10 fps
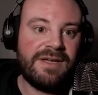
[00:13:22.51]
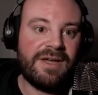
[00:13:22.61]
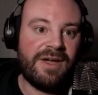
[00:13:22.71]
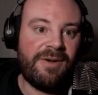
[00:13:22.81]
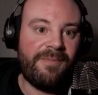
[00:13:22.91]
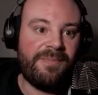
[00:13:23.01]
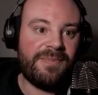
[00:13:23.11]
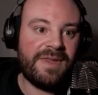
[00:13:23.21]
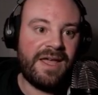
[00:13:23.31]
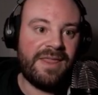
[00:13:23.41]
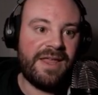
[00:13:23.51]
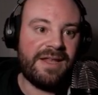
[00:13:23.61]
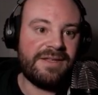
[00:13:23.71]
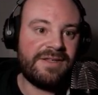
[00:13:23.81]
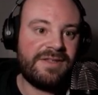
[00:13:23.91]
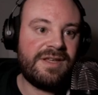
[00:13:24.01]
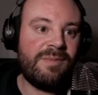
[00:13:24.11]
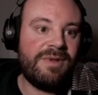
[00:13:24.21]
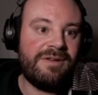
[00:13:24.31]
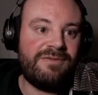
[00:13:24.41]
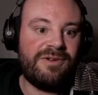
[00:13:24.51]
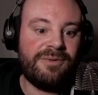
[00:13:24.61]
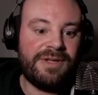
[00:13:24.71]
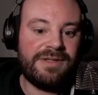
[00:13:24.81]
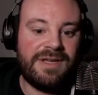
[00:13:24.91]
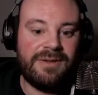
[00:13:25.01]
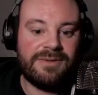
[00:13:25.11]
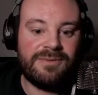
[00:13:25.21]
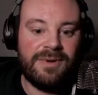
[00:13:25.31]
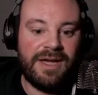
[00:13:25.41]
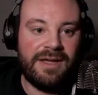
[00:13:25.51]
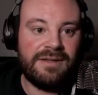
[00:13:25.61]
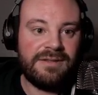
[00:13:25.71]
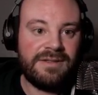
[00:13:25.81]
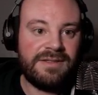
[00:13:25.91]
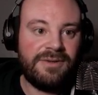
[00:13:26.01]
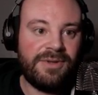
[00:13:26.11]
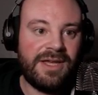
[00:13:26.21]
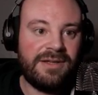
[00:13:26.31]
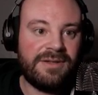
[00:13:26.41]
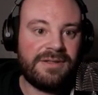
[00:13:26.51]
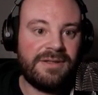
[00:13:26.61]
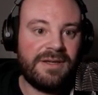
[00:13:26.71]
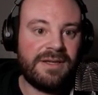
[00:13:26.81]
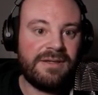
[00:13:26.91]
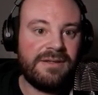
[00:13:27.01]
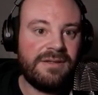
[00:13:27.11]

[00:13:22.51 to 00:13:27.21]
and then some influence elsewhere. Let's see what that looks like.